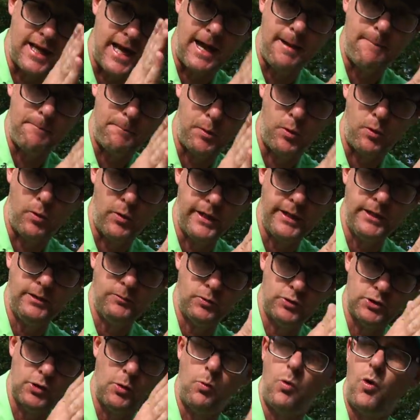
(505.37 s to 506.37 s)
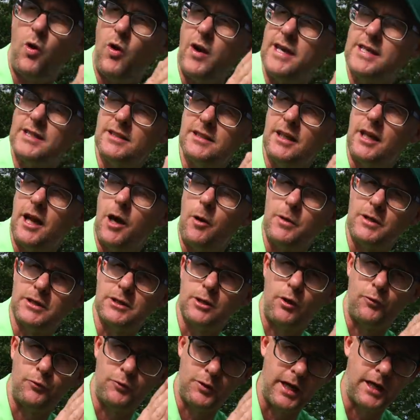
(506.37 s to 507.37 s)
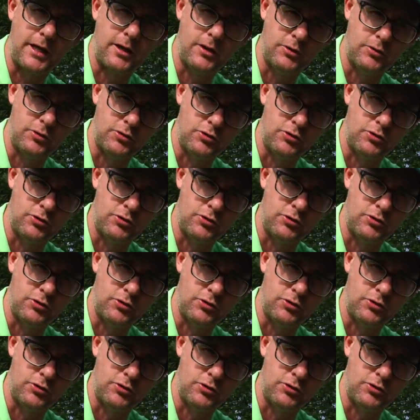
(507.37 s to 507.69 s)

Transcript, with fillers: that point, so what is the lowest loft they can